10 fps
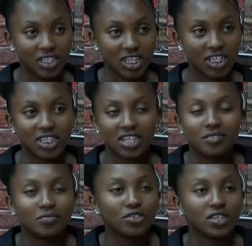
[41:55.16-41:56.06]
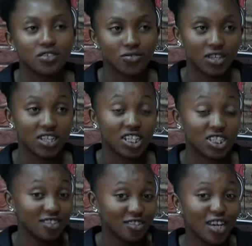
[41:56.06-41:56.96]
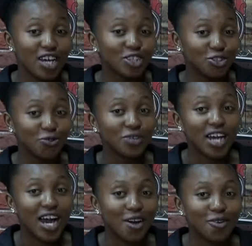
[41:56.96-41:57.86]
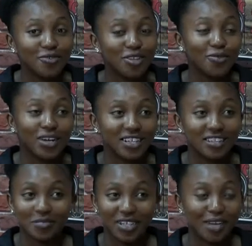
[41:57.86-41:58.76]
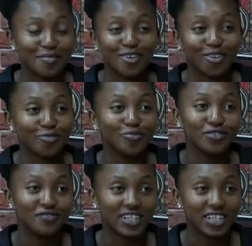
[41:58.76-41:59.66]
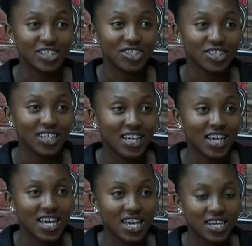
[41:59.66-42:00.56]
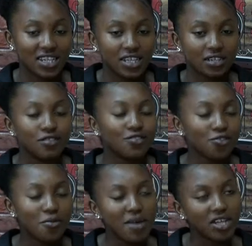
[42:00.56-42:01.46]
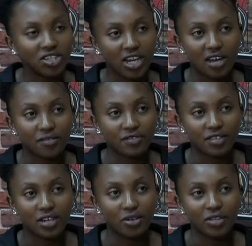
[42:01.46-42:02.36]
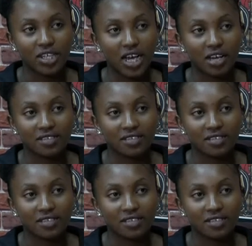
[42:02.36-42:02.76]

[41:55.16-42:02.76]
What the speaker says: It has brought us together, just showing how the world has become a global village. And there is so much love surrounding us.